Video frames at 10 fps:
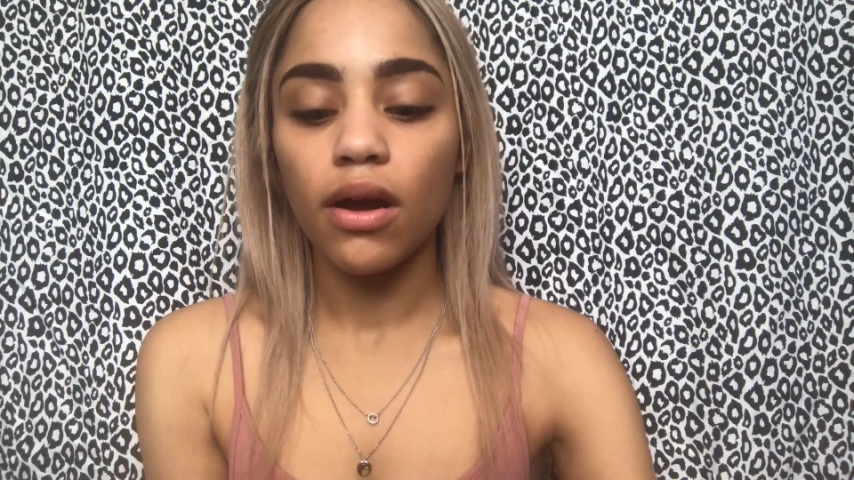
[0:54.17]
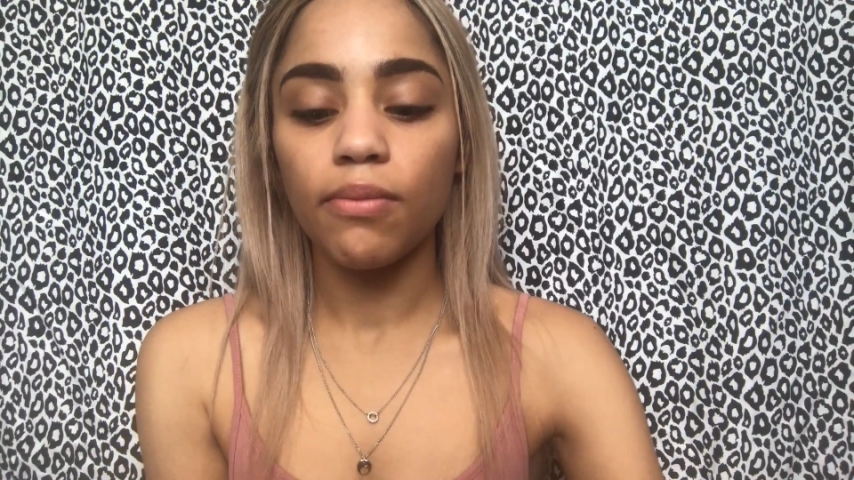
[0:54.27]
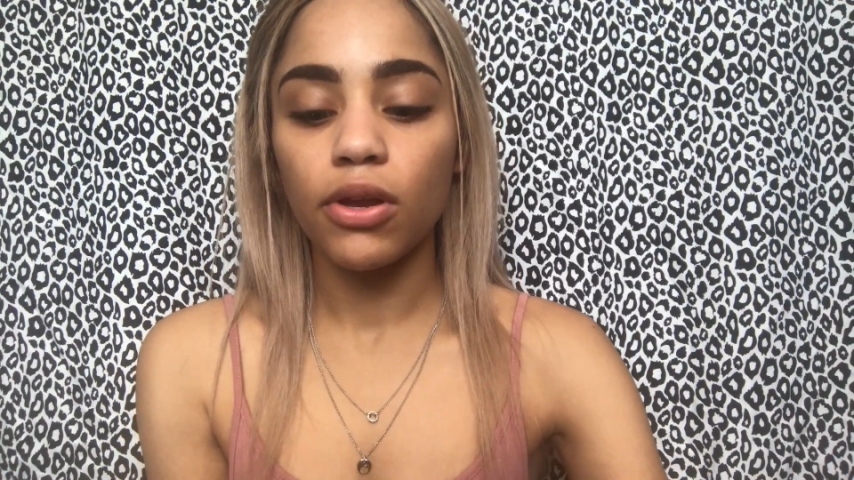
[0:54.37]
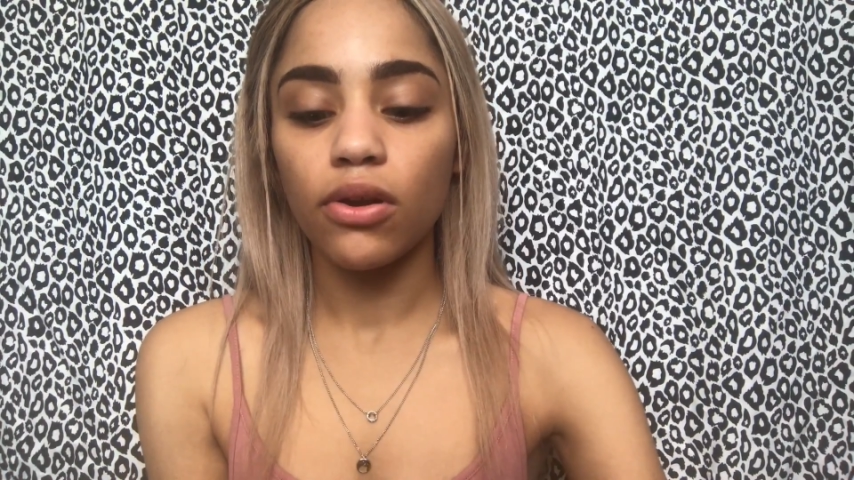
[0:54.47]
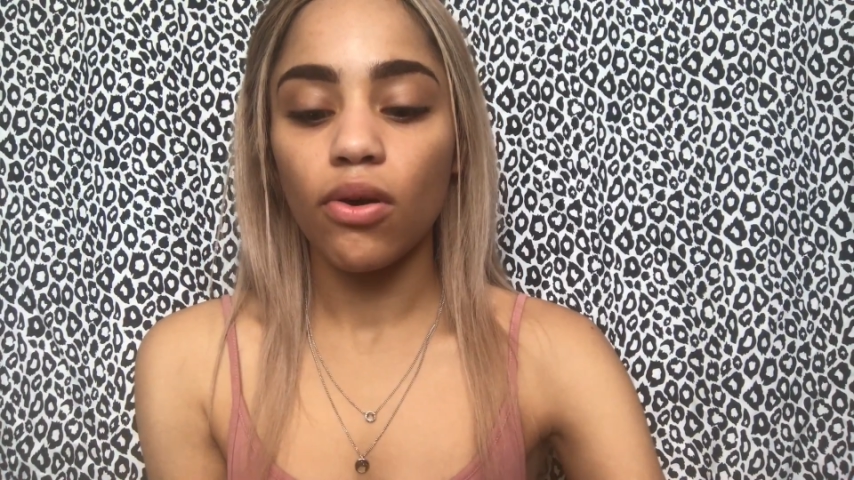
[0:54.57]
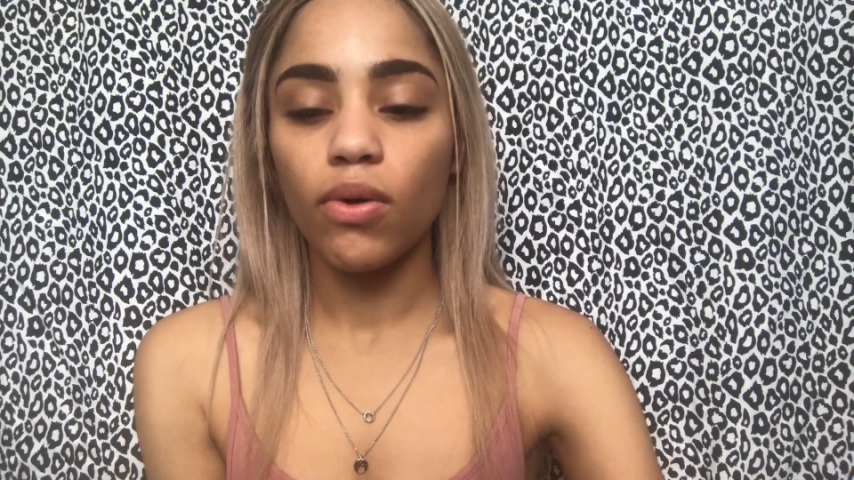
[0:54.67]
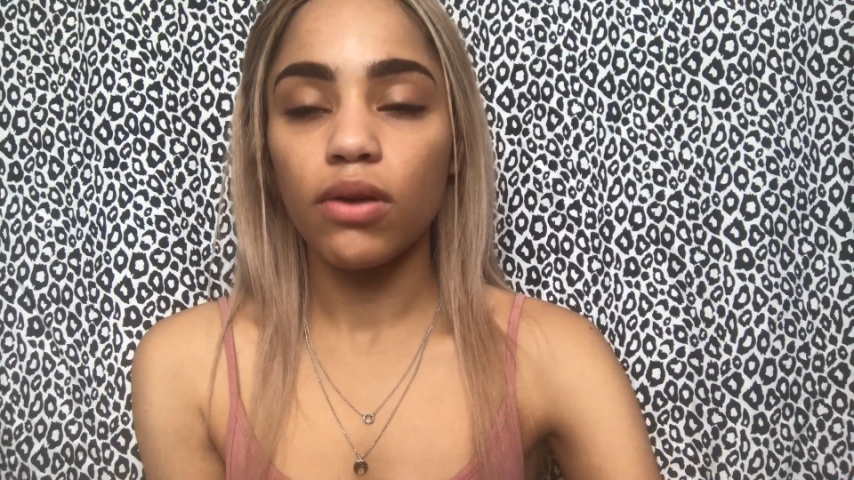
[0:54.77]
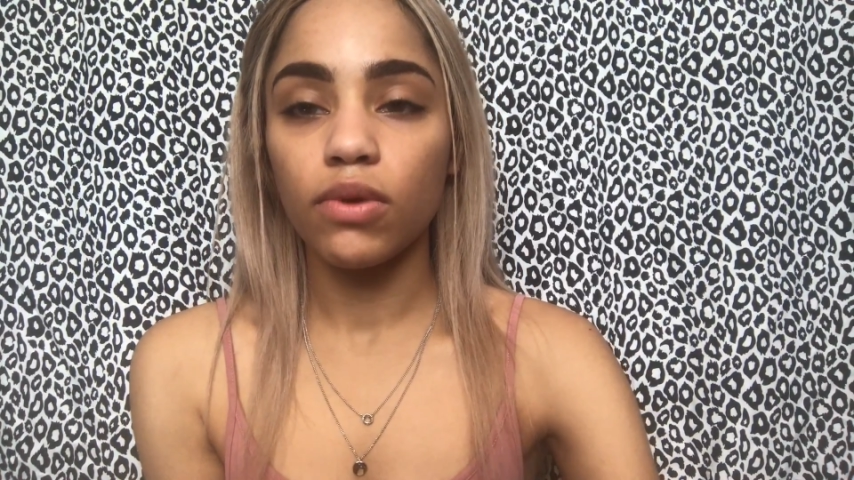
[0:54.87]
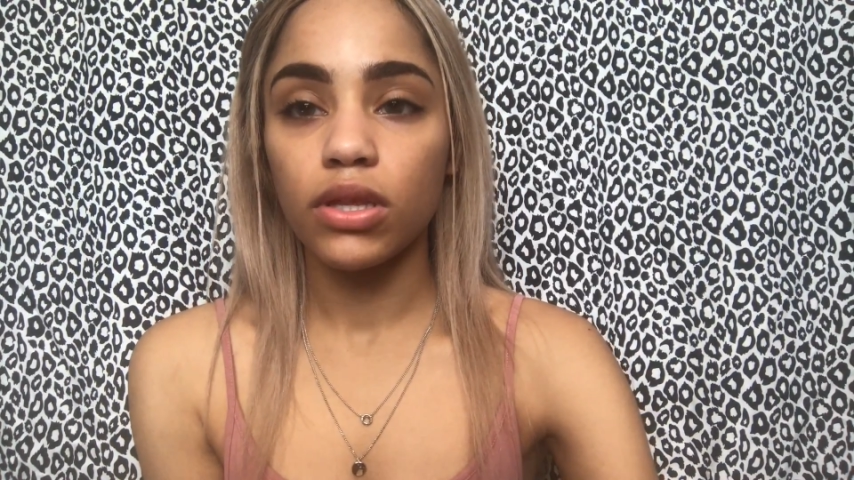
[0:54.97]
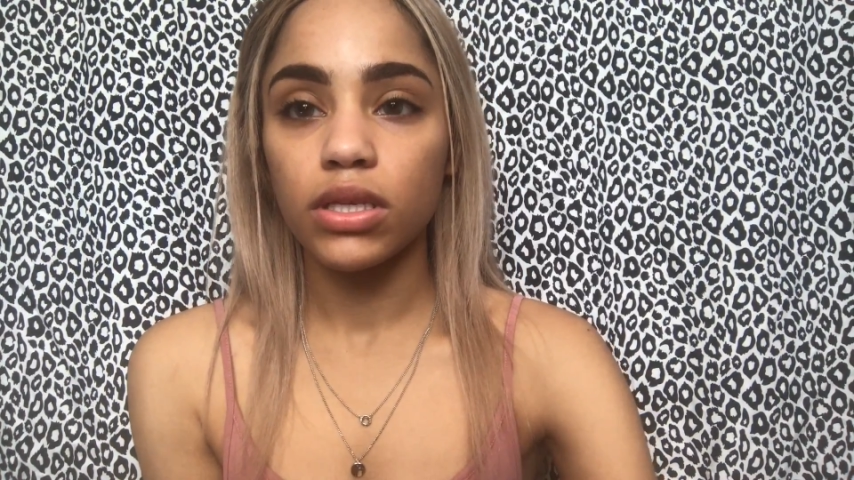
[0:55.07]
I'm gonna go
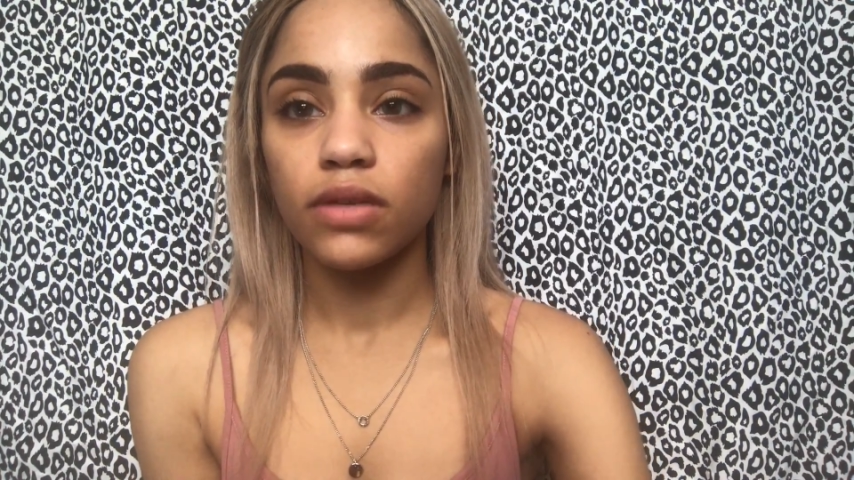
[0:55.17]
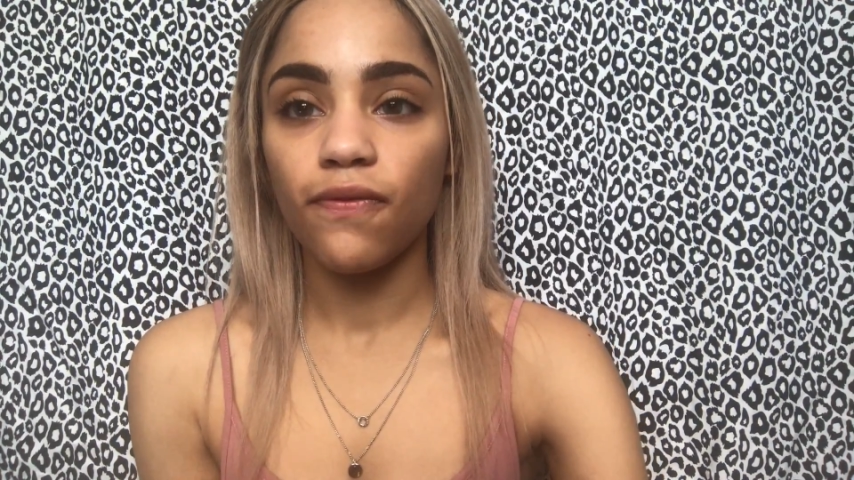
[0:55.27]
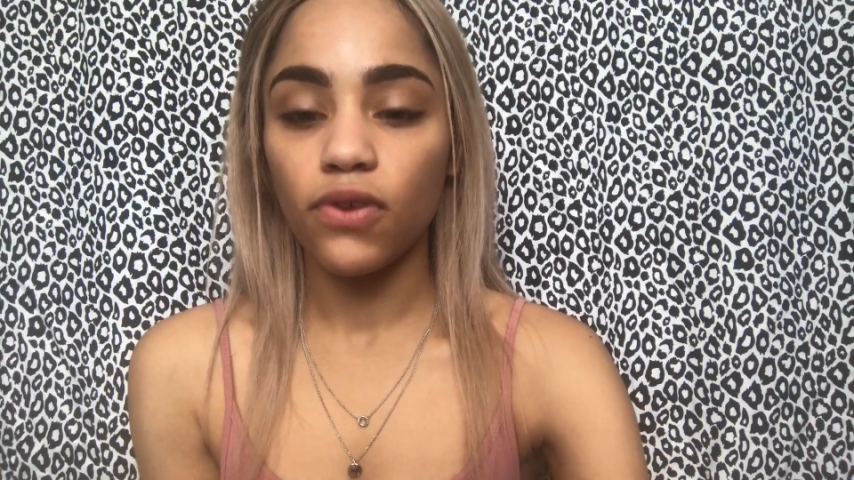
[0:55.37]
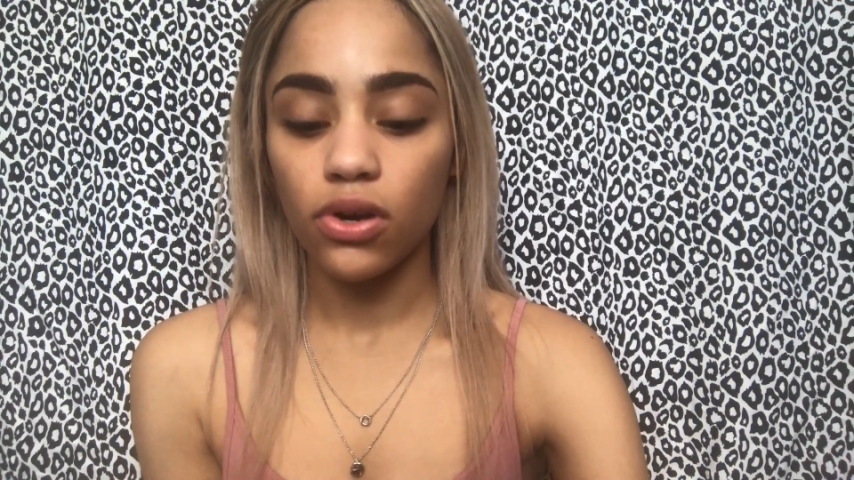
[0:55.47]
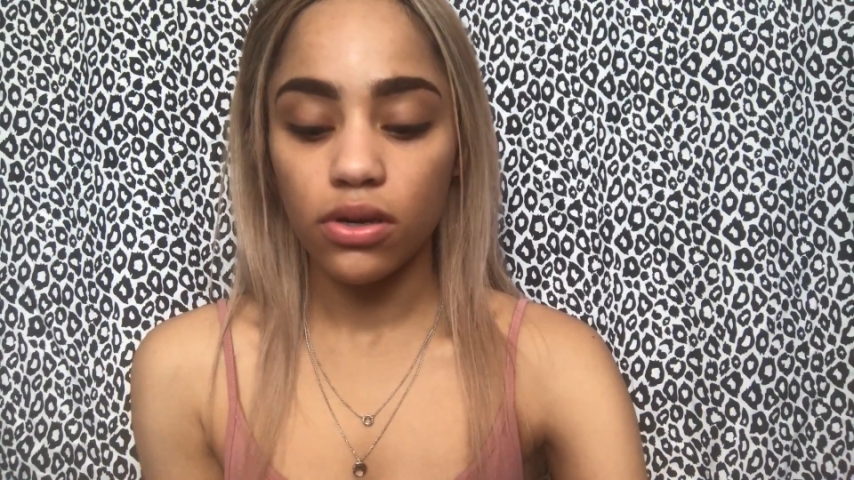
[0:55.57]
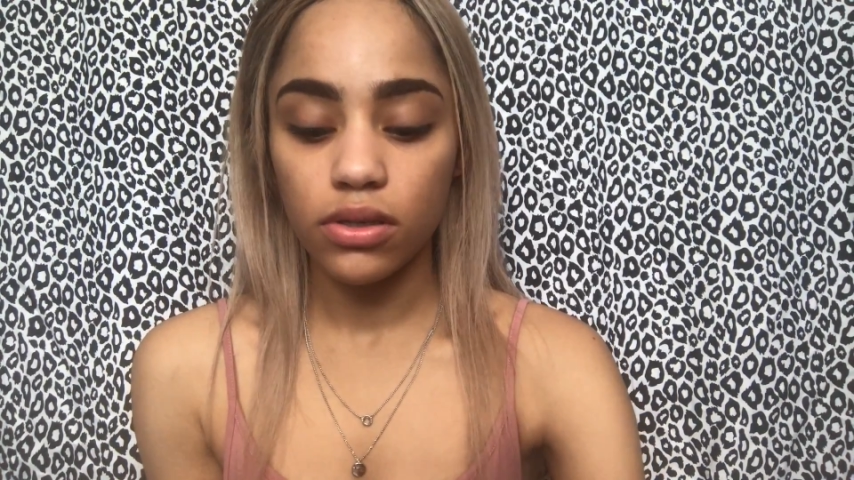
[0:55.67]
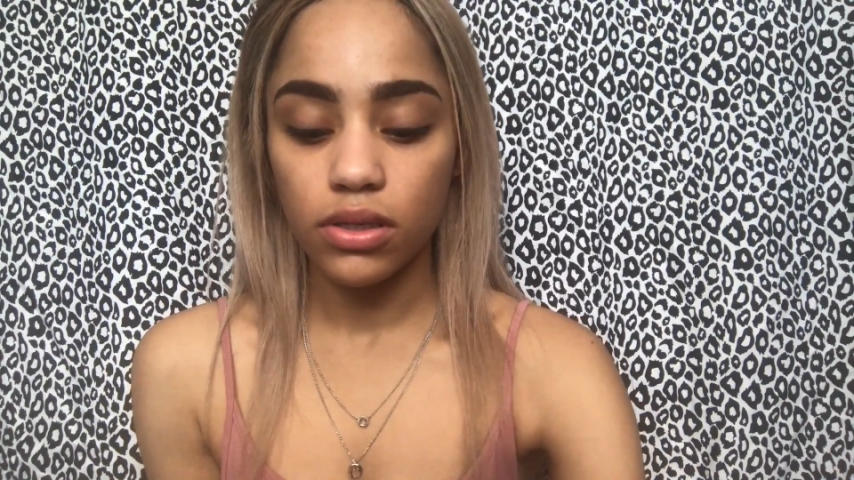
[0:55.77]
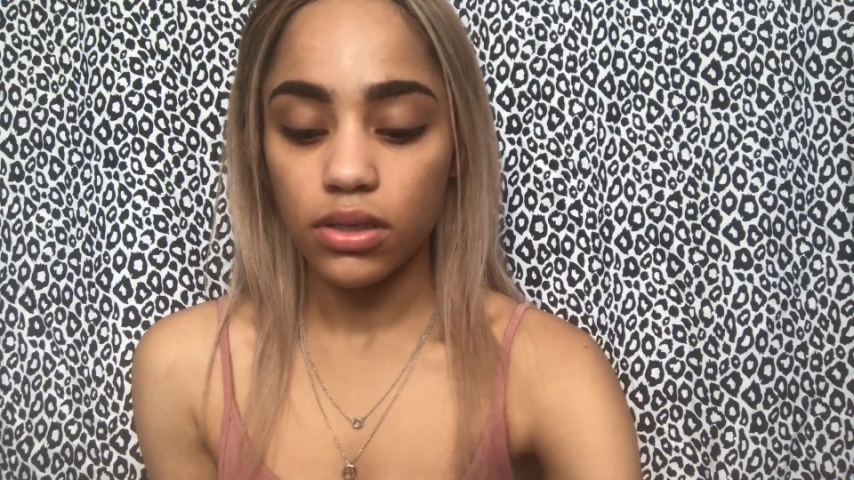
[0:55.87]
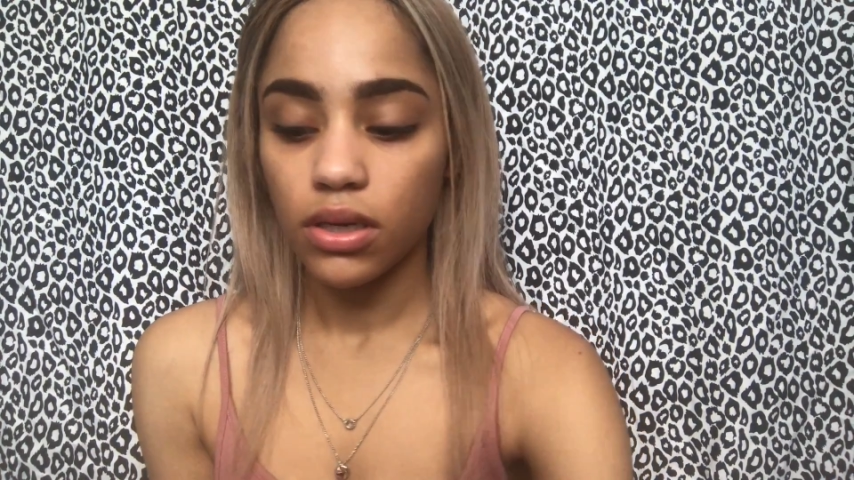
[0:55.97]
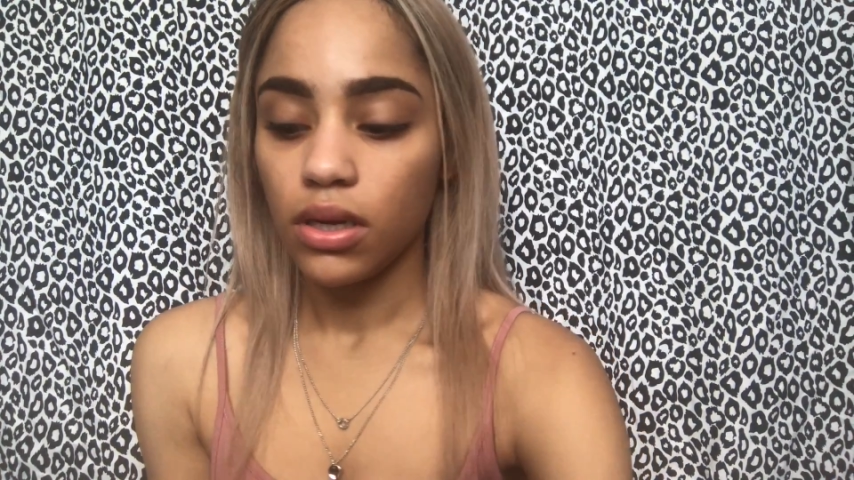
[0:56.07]
in with this first